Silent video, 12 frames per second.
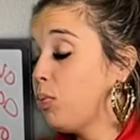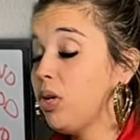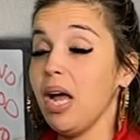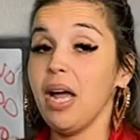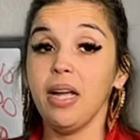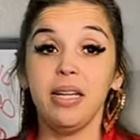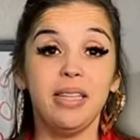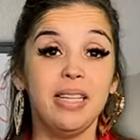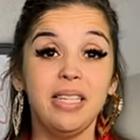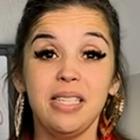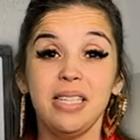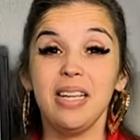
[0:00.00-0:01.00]
but I
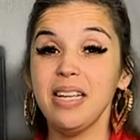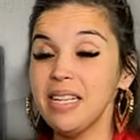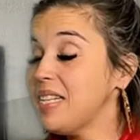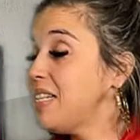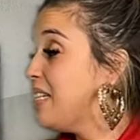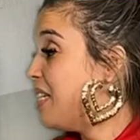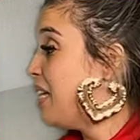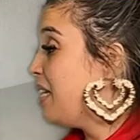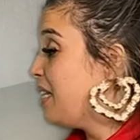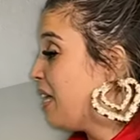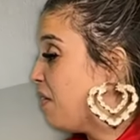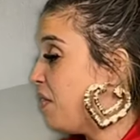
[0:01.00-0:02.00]
this is this is gonna
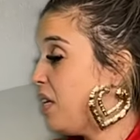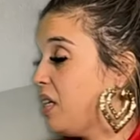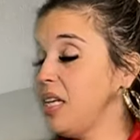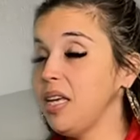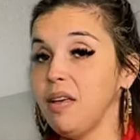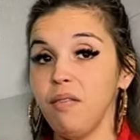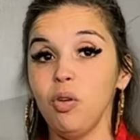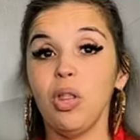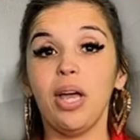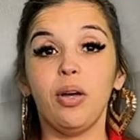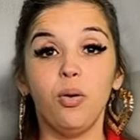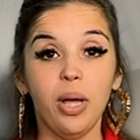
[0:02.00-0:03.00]
definitely give you
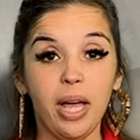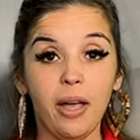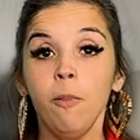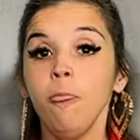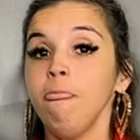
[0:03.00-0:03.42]
like okay,